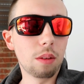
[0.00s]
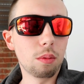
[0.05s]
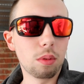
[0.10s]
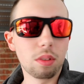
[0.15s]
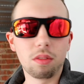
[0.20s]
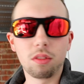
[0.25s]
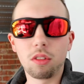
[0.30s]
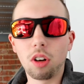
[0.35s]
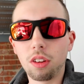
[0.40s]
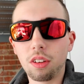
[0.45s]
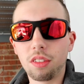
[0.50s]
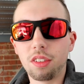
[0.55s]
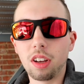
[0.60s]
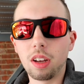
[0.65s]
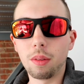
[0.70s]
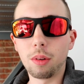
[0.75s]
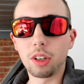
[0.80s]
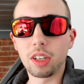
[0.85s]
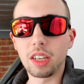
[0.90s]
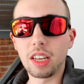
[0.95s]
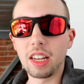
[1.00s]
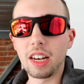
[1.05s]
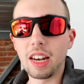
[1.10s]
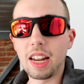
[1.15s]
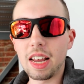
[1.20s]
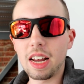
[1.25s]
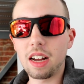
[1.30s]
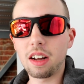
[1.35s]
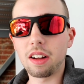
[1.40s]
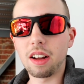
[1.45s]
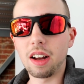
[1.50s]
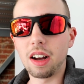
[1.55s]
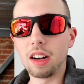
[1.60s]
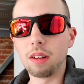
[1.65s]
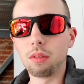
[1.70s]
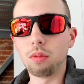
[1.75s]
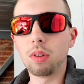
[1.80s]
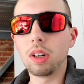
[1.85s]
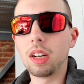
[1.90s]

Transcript: We've got the turbo kit now. I'm